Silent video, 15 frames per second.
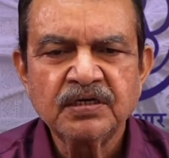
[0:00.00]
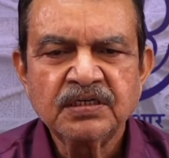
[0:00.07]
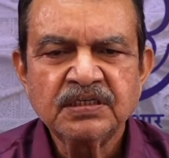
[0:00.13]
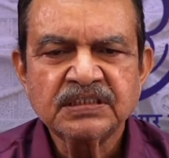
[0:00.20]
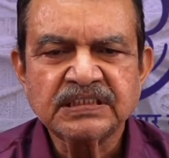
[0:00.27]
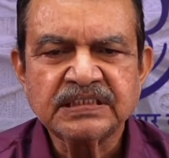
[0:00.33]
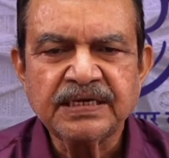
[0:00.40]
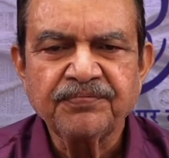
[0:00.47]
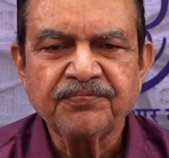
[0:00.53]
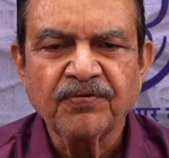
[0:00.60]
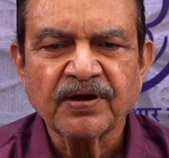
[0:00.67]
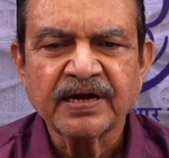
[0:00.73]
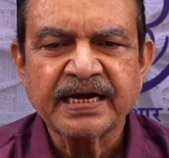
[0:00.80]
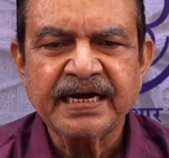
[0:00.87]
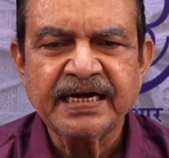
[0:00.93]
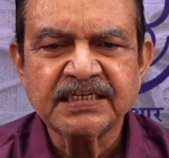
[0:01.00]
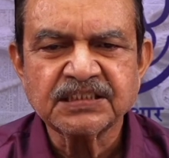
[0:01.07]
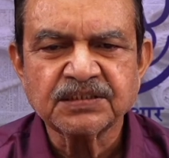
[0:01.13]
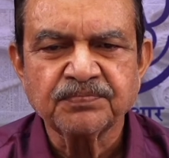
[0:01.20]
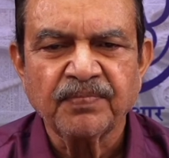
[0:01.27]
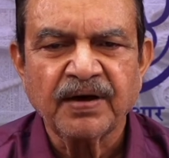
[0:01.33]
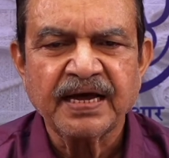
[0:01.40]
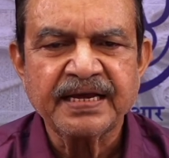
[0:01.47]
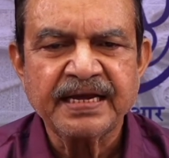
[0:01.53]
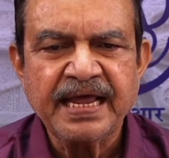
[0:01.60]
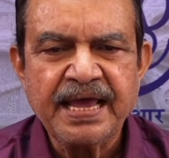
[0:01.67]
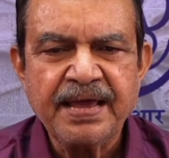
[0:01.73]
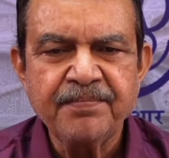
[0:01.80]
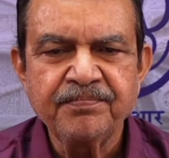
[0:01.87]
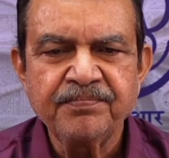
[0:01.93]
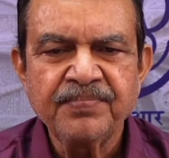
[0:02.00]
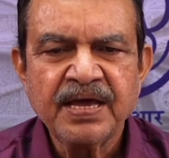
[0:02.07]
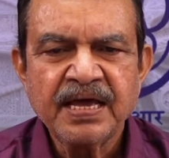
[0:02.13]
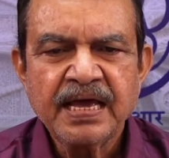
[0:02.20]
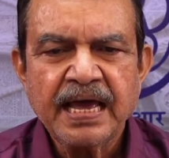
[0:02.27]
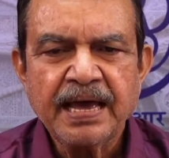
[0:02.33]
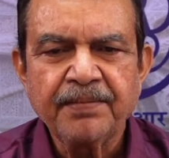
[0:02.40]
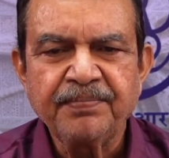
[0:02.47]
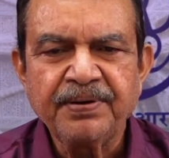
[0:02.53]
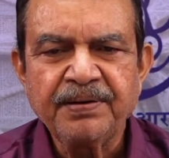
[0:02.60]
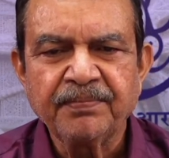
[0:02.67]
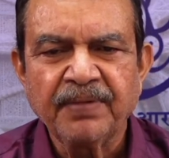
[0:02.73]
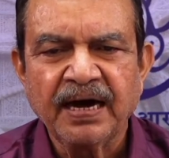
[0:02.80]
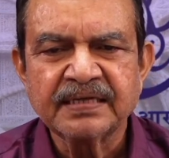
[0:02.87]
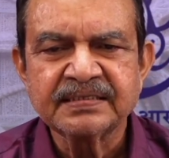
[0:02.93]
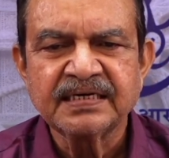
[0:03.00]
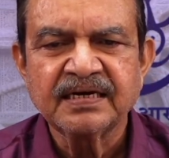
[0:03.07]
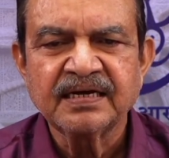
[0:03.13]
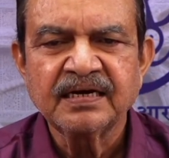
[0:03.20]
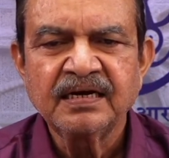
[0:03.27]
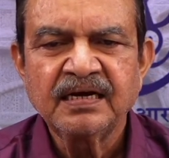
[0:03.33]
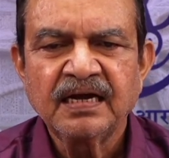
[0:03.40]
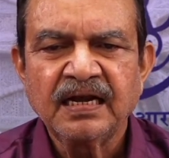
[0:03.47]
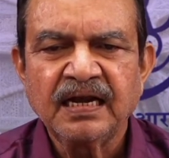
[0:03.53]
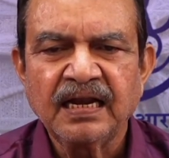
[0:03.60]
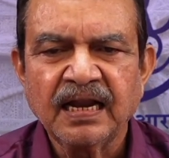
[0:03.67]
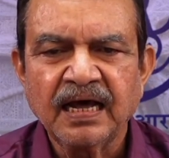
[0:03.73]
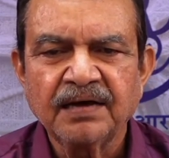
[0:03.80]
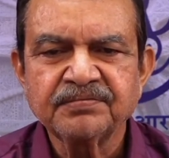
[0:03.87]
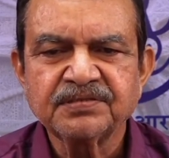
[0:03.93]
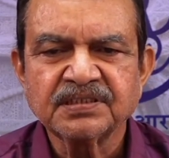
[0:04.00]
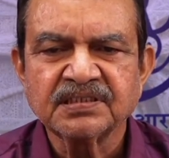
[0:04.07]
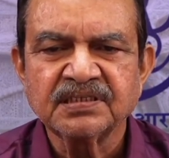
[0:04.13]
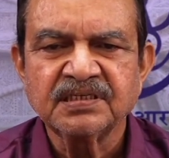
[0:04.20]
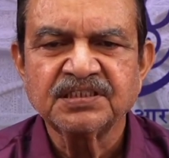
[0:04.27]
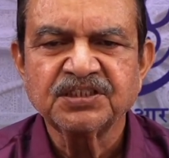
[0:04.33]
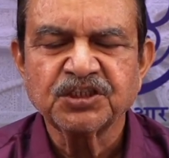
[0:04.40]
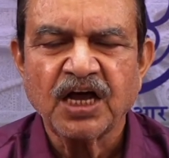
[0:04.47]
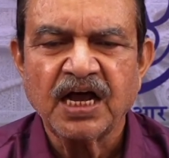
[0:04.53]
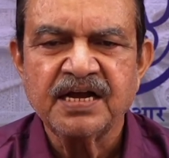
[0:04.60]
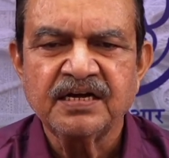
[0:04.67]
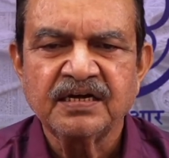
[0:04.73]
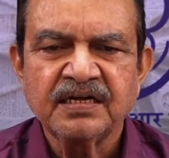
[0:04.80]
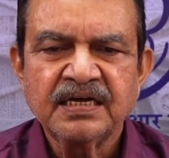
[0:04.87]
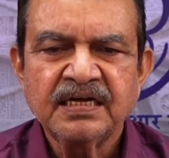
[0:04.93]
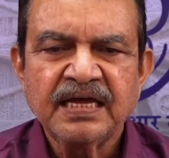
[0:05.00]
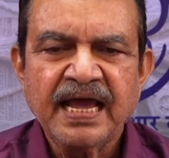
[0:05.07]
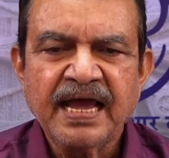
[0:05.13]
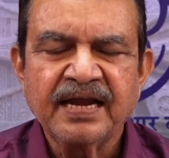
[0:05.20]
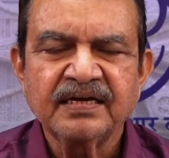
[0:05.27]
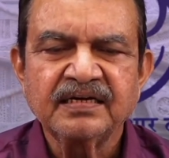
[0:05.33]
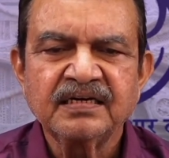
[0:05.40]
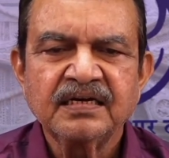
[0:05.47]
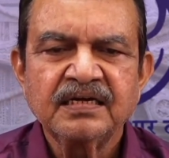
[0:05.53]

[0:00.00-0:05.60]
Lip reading: She forgets my name. Every mother loves her child. And